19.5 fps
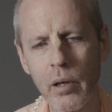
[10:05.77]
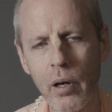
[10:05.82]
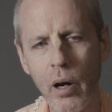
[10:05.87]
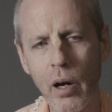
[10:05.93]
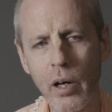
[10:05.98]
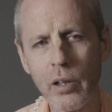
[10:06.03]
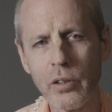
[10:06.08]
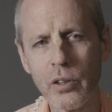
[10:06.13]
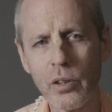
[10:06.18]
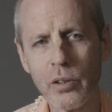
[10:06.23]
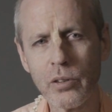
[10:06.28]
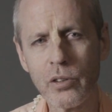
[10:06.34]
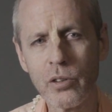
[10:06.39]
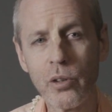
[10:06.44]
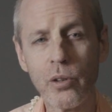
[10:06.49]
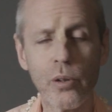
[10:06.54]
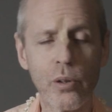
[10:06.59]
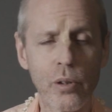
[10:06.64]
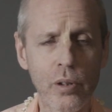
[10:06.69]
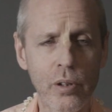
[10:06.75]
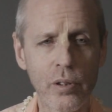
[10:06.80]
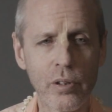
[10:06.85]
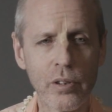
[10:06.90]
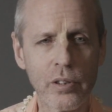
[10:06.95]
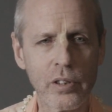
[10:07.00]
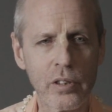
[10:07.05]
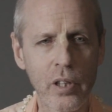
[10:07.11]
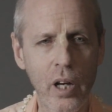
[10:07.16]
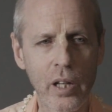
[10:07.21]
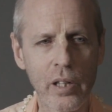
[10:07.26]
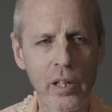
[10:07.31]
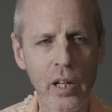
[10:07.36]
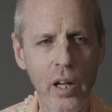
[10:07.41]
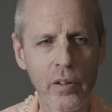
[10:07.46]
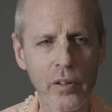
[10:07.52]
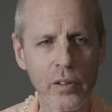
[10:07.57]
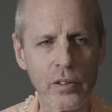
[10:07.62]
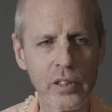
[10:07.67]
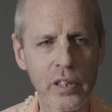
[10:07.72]
Arjun's guru's on the
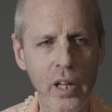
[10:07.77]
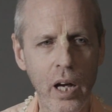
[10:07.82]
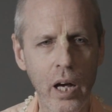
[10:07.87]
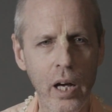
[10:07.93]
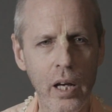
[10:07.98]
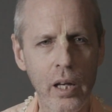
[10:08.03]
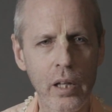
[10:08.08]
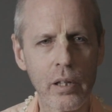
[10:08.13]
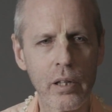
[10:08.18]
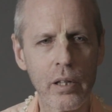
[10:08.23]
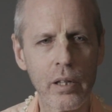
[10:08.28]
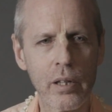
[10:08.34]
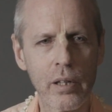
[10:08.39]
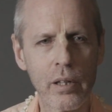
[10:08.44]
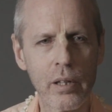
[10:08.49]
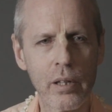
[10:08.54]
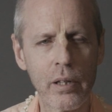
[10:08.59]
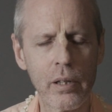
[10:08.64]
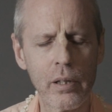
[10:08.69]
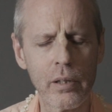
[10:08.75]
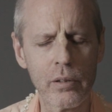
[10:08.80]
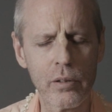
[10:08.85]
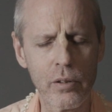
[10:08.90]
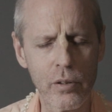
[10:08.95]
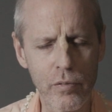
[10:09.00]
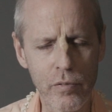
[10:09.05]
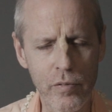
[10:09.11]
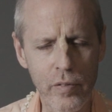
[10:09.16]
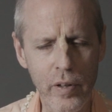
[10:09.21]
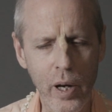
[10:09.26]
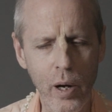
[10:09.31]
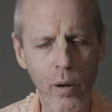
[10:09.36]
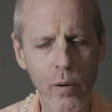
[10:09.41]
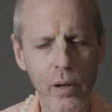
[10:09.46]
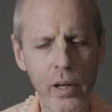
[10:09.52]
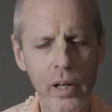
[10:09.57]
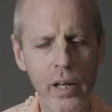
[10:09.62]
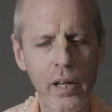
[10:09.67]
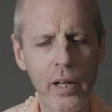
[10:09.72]
other side. It's a
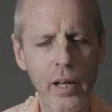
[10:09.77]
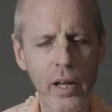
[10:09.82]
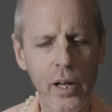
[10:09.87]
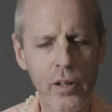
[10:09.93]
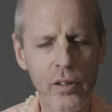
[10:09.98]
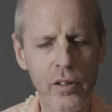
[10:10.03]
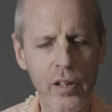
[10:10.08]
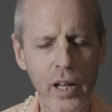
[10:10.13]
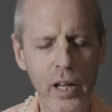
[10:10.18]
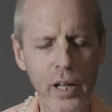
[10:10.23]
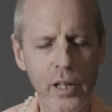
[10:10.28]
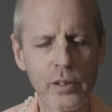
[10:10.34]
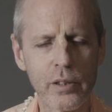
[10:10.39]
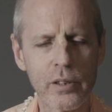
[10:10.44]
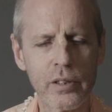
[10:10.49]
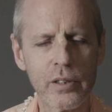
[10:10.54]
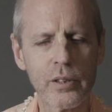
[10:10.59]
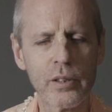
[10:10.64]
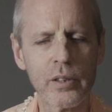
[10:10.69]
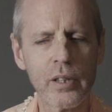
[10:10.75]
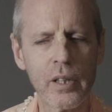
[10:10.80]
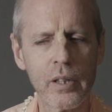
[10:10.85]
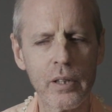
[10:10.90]
very intense,